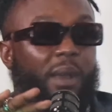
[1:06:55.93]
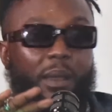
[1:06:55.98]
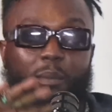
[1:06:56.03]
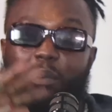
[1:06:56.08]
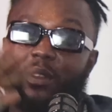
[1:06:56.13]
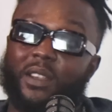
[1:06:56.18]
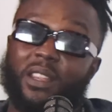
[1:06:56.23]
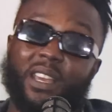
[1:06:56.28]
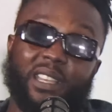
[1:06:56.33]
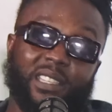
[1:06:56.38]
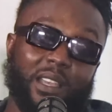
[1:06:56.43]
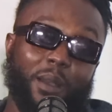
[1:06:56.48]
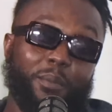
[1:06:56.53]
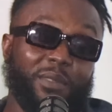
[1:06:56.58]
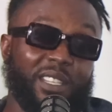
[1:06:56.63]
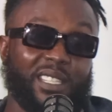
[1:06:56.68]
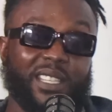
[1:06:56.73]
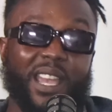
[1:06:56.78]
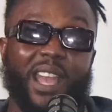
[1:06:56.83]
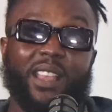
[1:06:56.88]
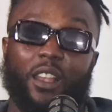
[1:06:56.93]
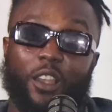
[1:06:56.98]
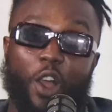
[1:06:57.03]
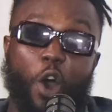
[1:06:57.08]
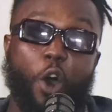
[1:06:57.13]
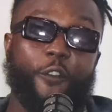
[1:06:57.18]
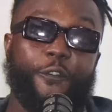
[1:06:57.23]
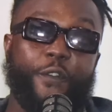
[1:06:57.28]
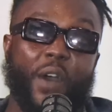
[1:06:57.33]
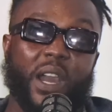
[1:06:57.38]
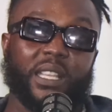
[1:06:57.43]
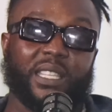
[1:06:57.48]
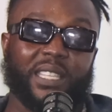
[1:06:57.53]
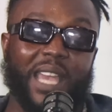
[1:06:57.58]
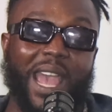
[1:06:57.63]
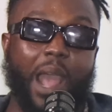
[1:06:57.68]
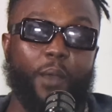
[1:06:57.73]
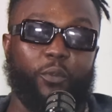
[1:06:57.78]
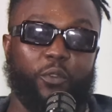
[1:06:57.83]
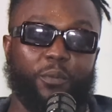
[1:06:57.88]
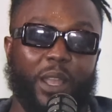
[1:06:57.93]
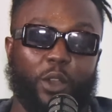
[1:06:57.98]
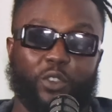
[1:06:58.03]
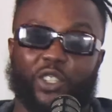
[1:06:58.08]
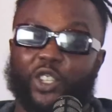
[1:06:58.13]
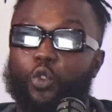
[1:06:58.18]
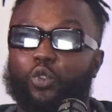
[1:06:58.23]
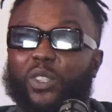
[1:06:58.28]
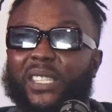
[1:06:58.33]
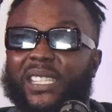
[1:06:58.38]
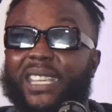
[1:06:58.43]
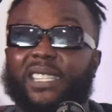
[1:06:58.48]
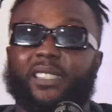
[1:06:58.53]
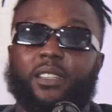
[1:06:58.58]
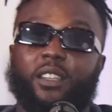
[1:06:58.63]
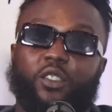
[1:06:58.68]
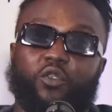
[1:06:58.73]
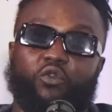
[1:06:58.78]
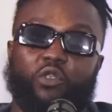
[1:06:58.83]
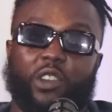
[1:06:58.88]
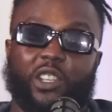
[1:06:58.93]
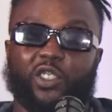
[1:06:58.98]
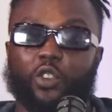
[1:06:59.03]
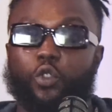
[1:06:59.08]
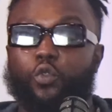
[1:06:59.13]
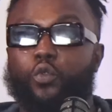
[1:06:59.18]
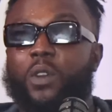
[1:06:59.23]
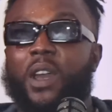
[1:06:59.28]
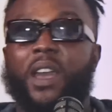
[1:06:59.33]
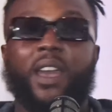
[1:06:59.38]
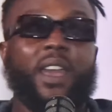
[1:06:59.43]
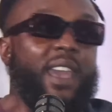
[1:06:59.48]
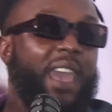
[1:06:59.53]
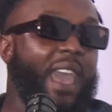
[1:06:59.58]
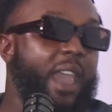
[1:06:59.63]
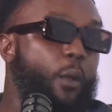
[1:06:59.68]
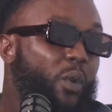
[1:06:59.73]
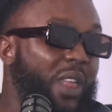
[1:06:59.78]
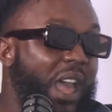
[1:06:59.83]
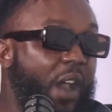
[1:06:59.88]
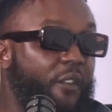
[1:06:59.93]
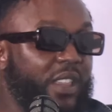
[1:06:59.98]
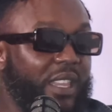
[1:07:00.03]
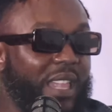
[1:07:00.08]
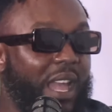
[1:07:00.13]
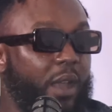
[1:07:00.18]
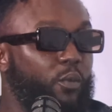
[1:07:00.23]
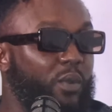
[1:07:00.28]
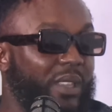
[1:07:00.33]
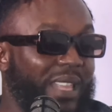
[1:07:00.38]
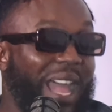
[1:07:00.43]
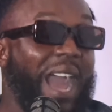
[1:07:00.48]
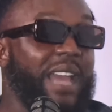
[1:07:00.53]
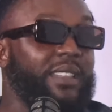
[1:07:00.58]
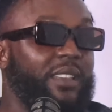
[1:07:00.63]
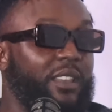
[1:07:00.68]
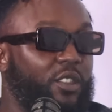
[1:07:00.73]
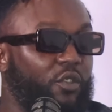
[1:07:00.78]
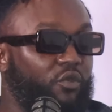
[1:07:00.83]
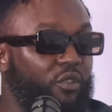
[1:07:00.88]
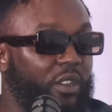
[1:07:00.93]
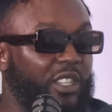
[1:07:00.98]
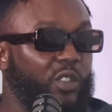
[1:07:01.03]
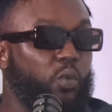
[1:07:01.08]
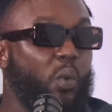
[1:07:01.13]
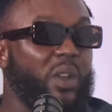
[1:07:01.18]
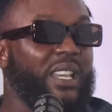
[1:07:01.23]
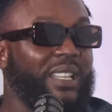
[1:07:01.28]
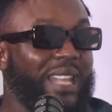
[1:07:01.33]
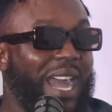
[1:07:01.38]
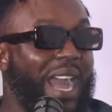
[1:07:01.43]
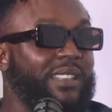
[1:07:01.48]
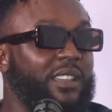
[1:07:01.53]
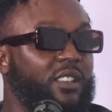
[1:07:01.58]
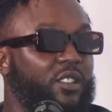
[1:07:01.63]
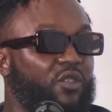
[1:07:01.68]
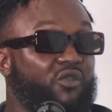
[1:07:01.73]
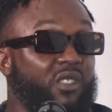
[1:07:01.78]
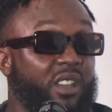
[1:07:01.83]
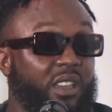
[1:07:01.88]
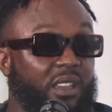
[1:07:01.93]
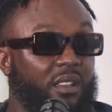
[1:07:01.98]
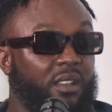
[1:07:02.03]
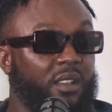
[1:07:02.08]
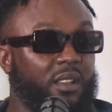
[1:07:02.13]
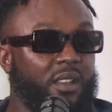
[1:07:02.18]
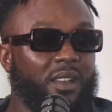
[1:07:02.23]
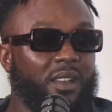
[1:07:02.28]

but, but listen, I'm just saying a long fucking time from now, 263, two whatever, 93, 2093.